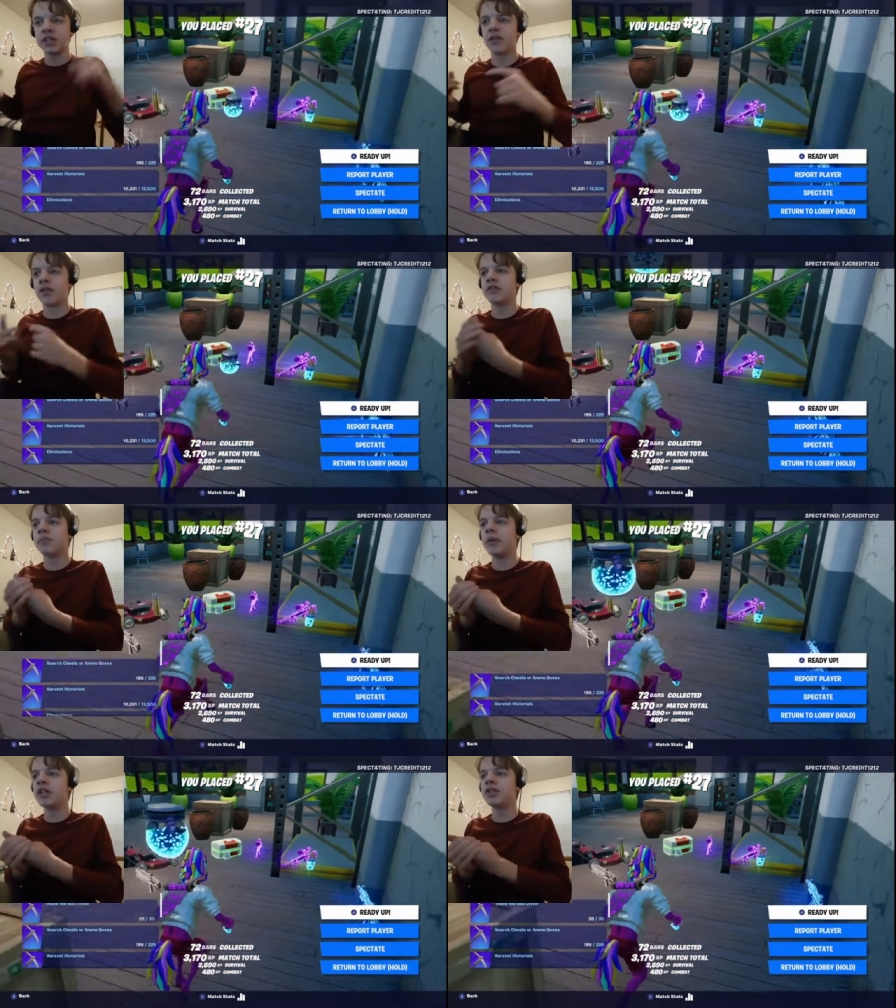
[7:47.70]

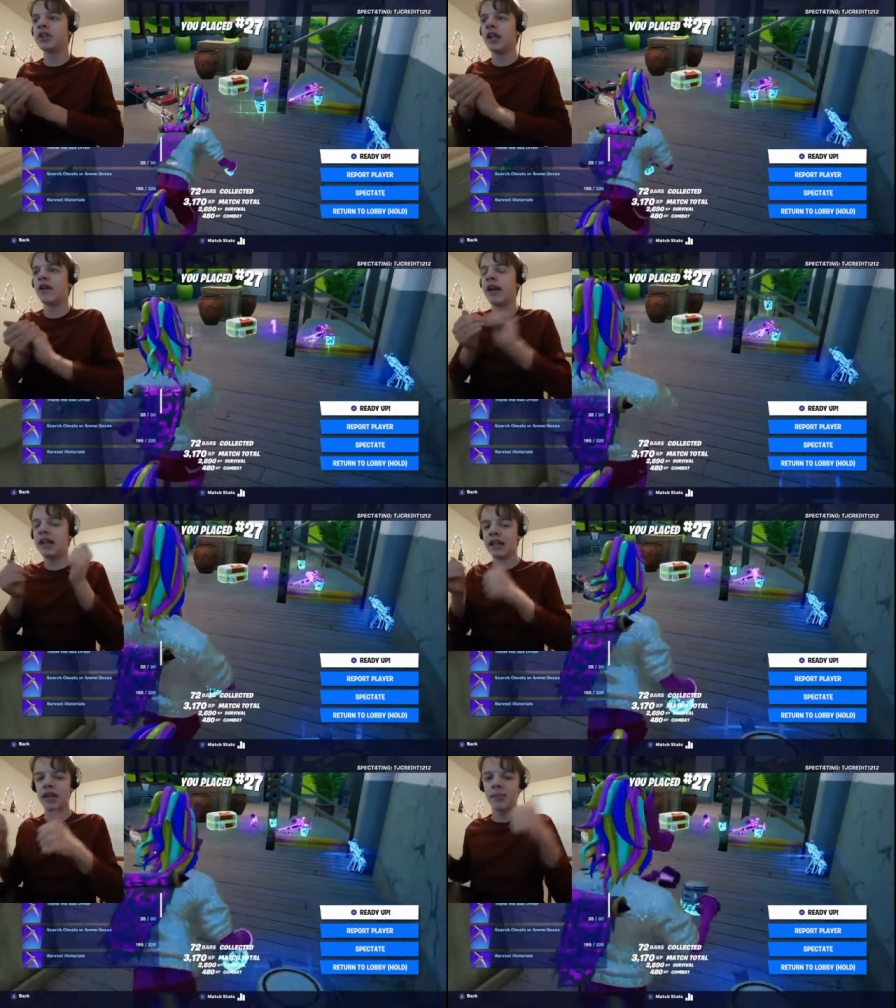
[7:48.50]
Solos. Make sure that you
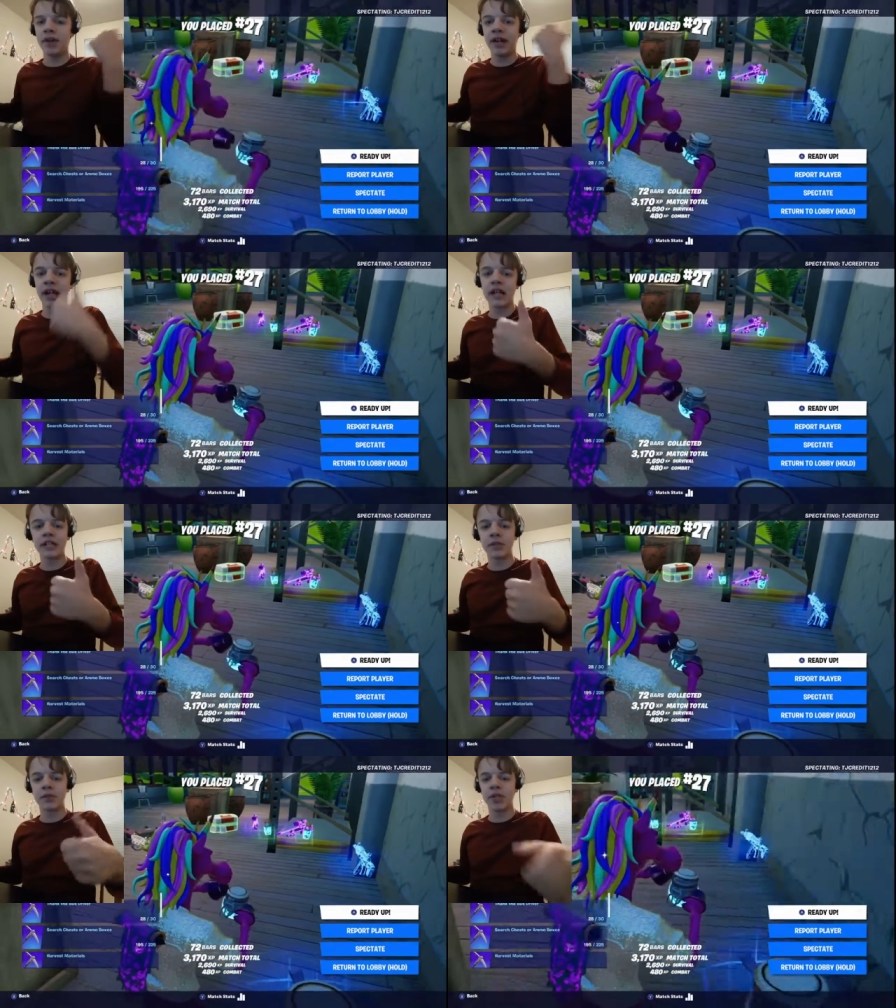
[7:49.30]
hit that like button
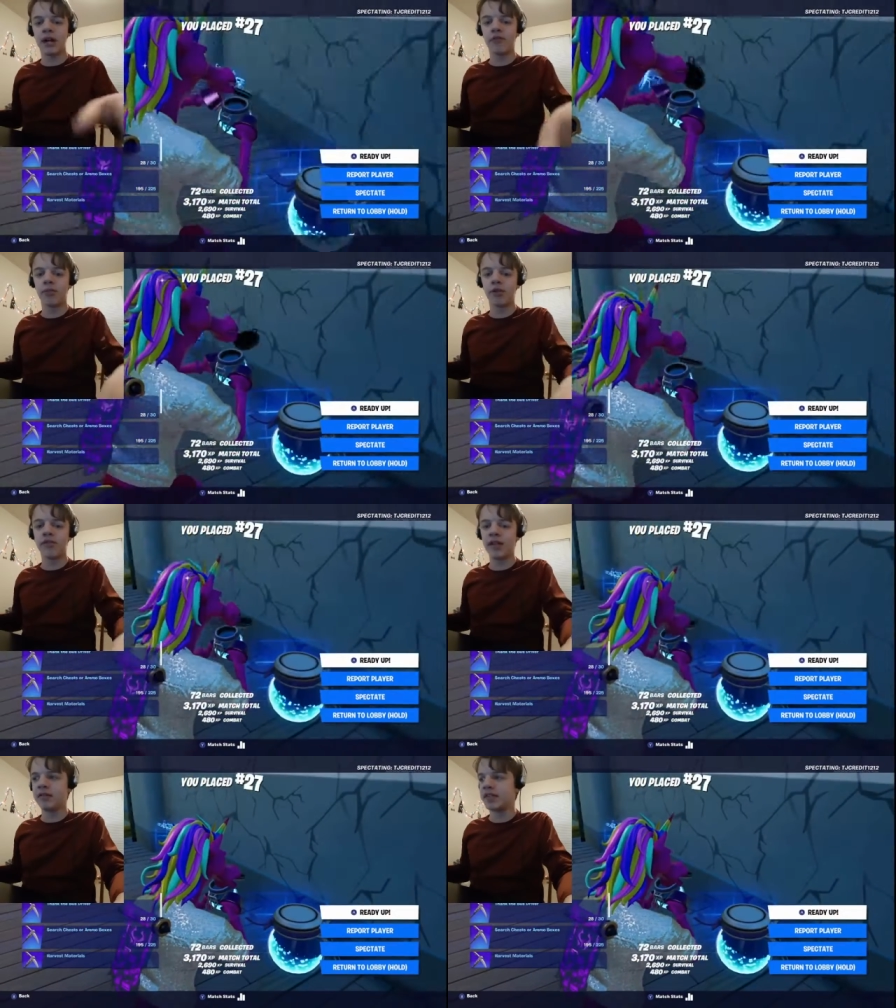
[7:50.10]
and subscribe for more
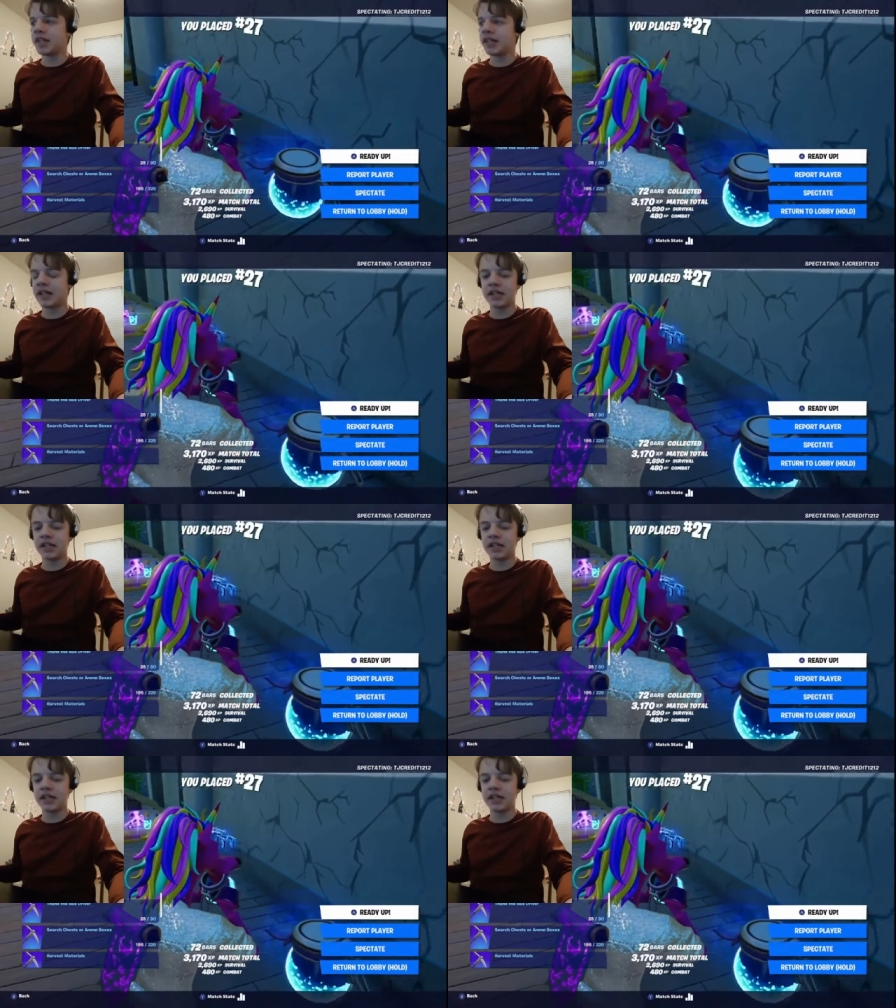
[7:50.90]
videos like